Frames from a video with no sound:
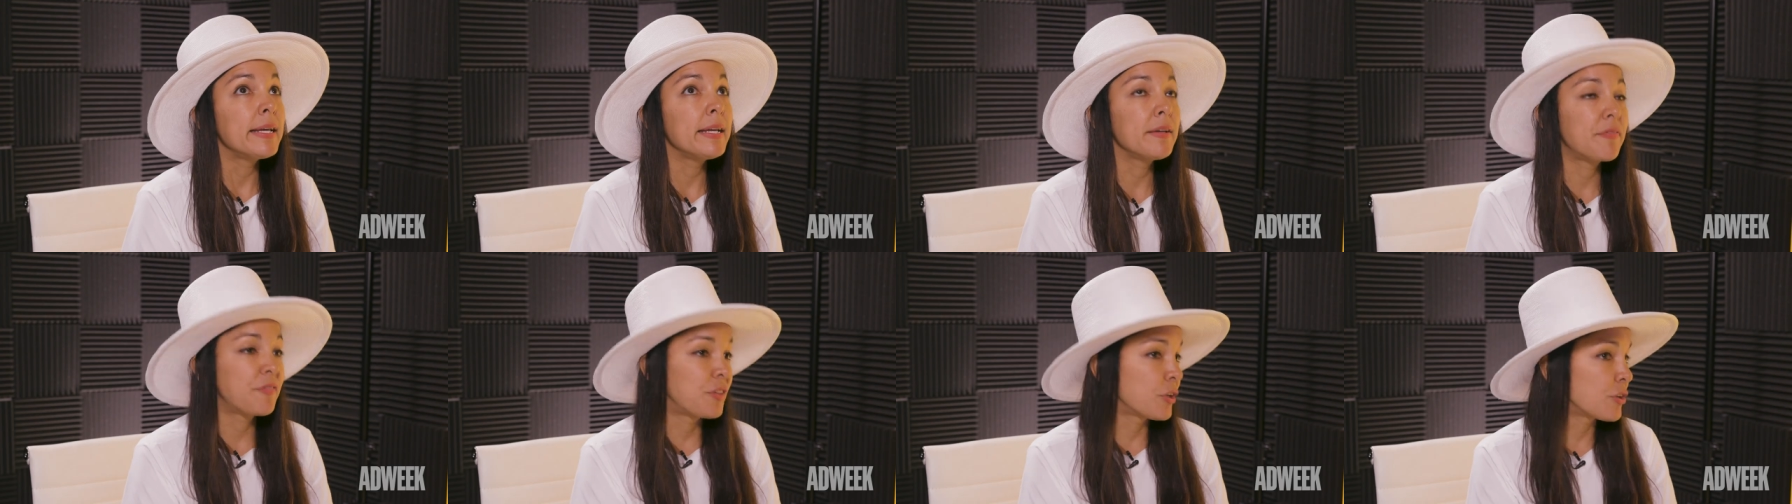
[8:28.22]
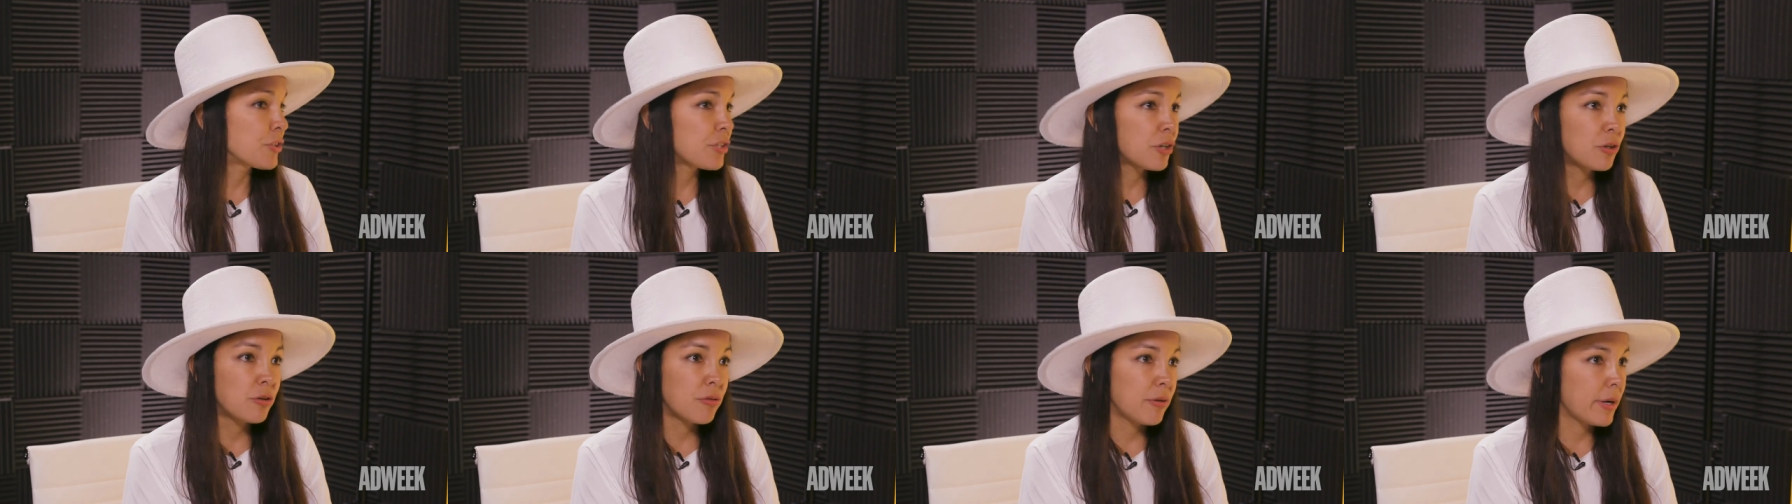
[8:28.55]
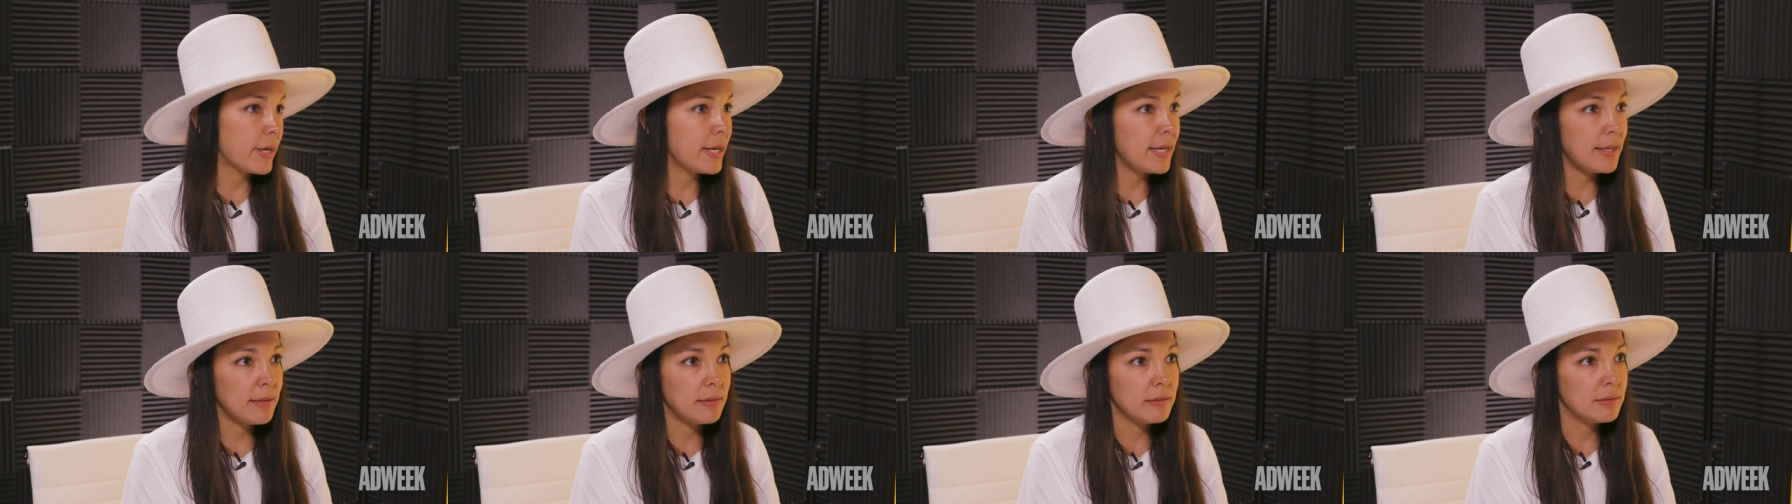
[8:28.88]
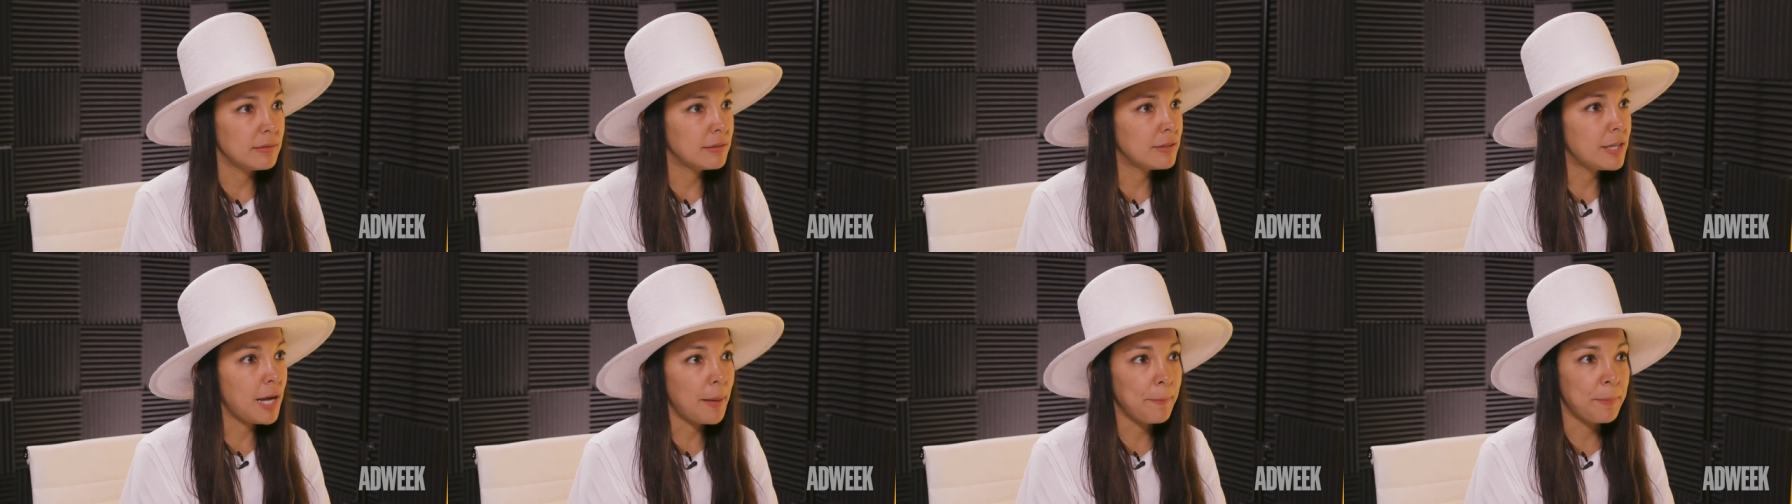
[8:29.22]
If there's a great
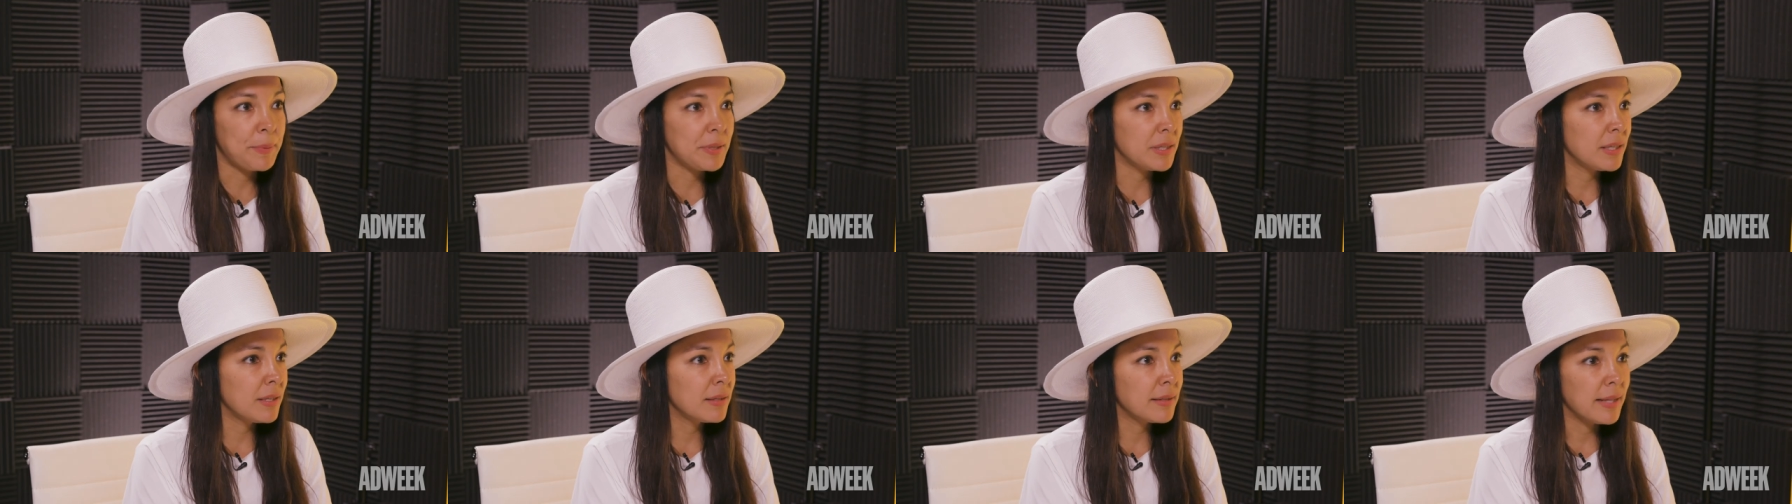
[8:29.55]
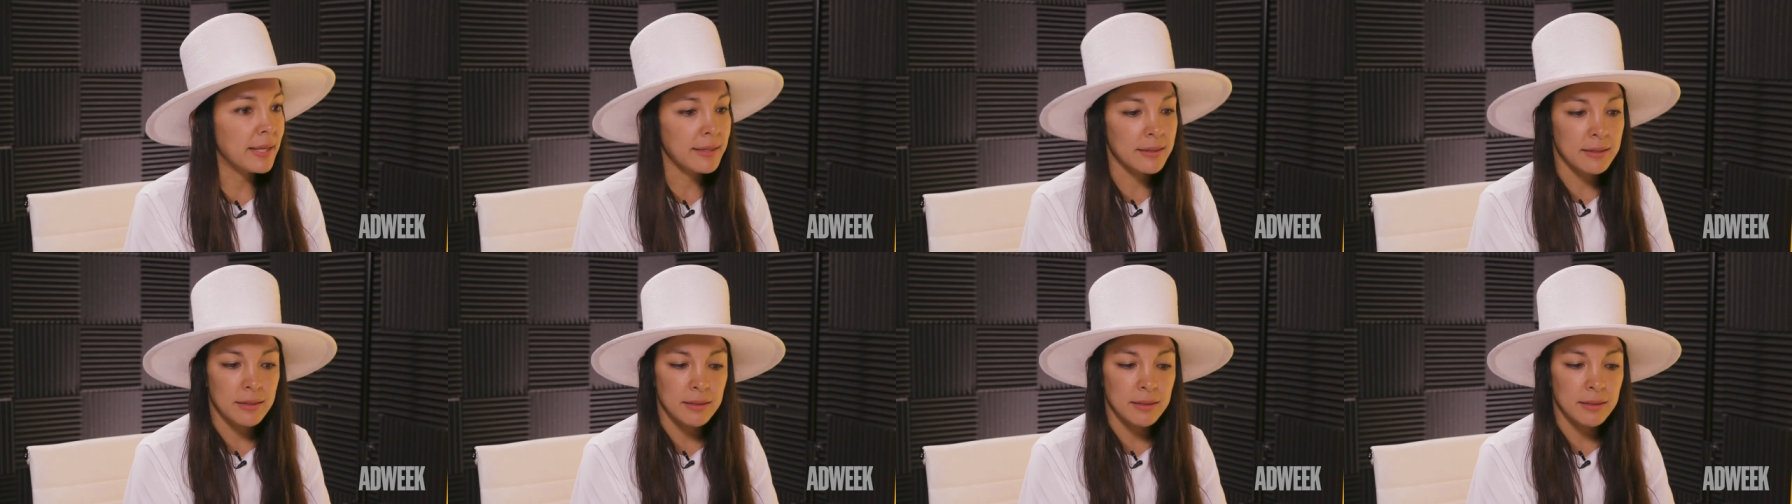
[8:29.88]
company that